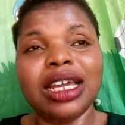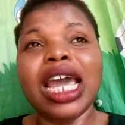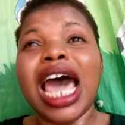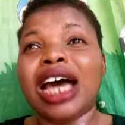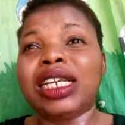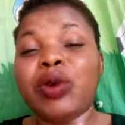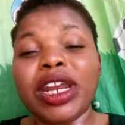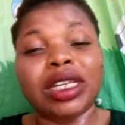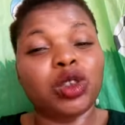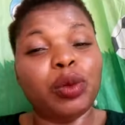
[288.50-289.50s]
and
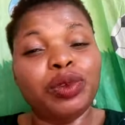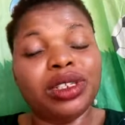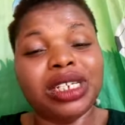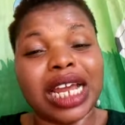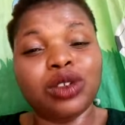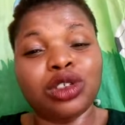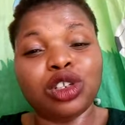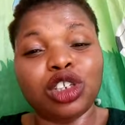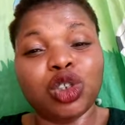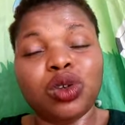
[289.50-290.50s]
when they stop using that
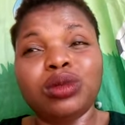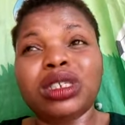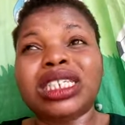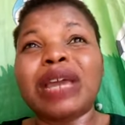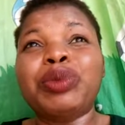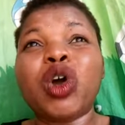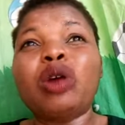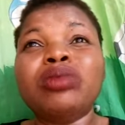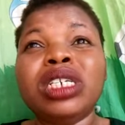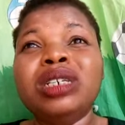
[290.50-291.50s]
such creams, they
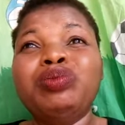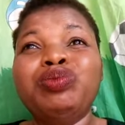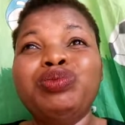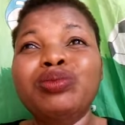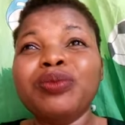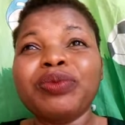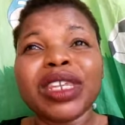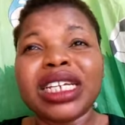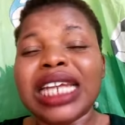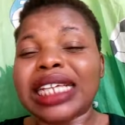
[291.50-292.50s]
become
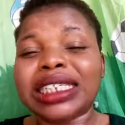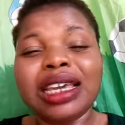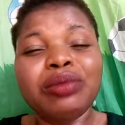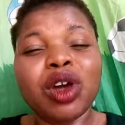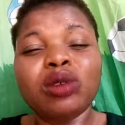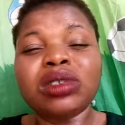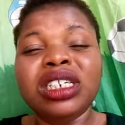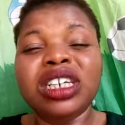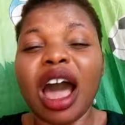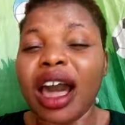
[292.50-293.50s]
their skin becomes
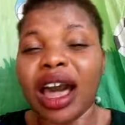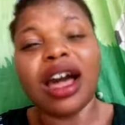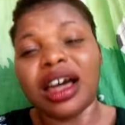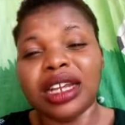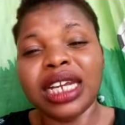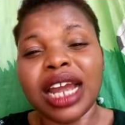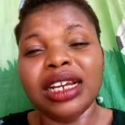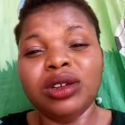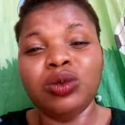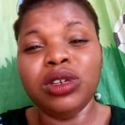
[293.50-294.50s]
darker
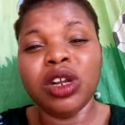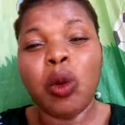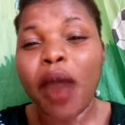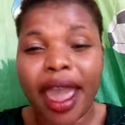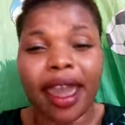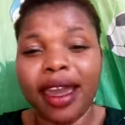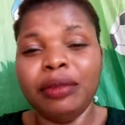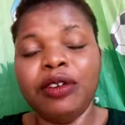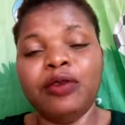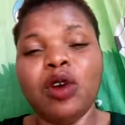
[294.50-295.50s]
than they were
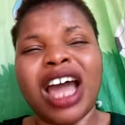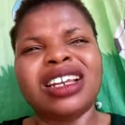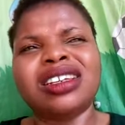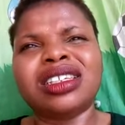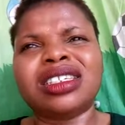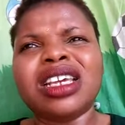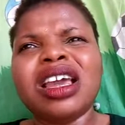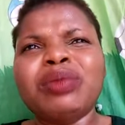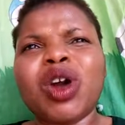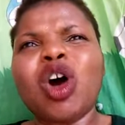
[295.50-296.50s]
before and it
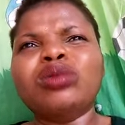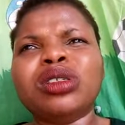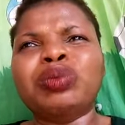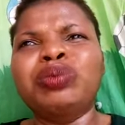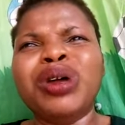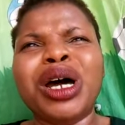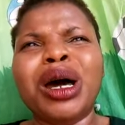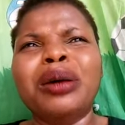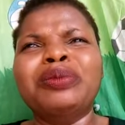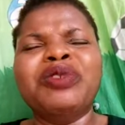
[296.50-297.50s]
becomes
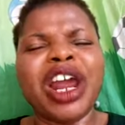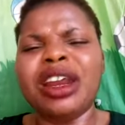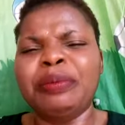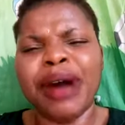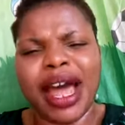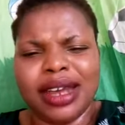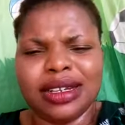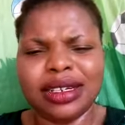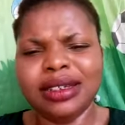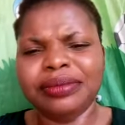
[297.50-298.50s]
um, very
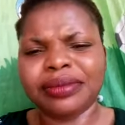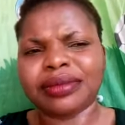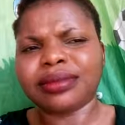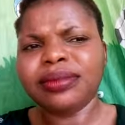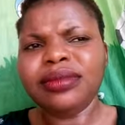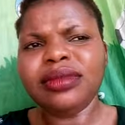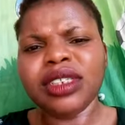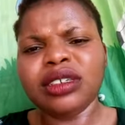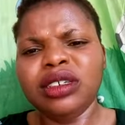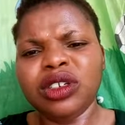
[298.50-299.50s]
bad
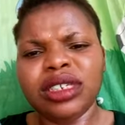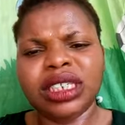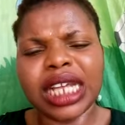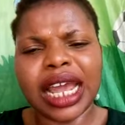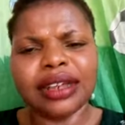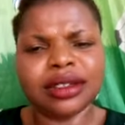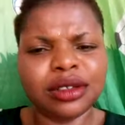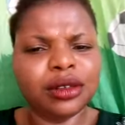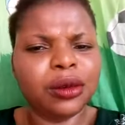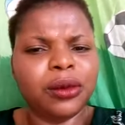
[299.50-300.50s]
you understand
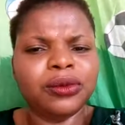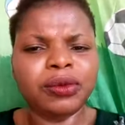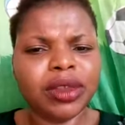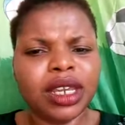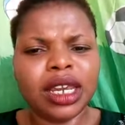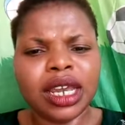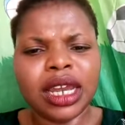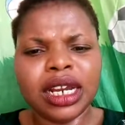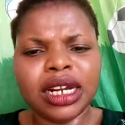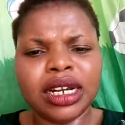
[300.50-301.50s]
so
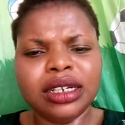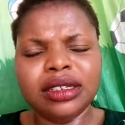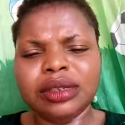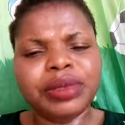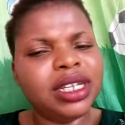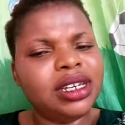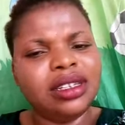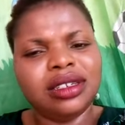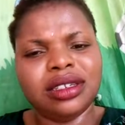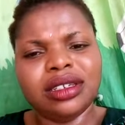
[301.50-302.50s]

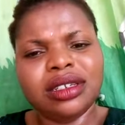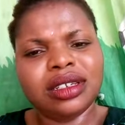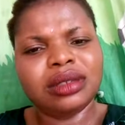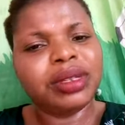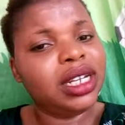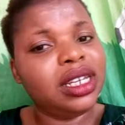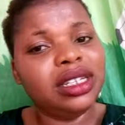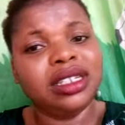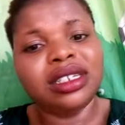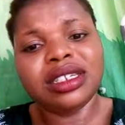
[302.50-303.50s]
please
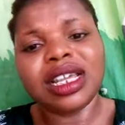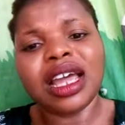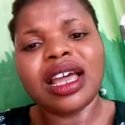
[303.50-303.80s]
please